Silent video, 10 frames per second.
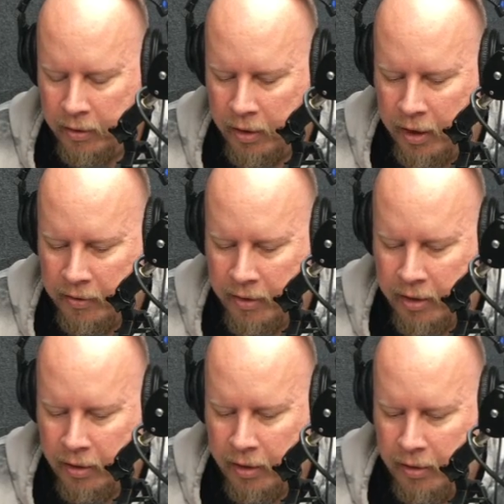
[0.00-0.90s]
And then I was
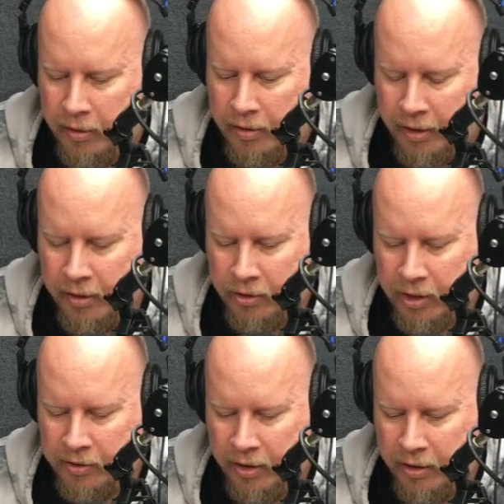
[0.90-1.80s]
like, I didn't
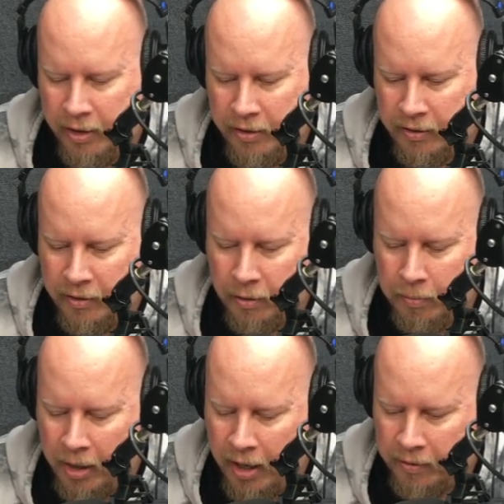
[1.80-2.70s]
trust anything else they told
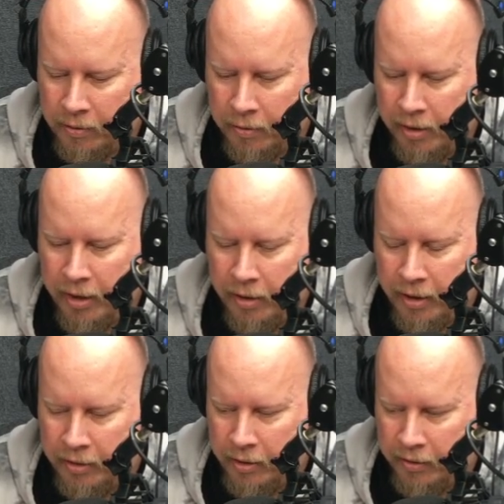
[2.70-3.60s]
me in high school. Why the hell
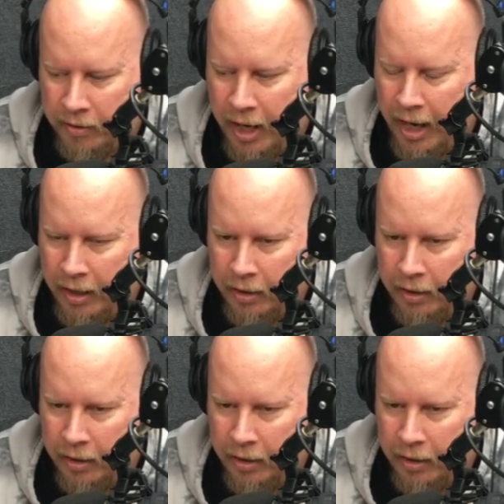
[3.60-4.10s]
did I trust that?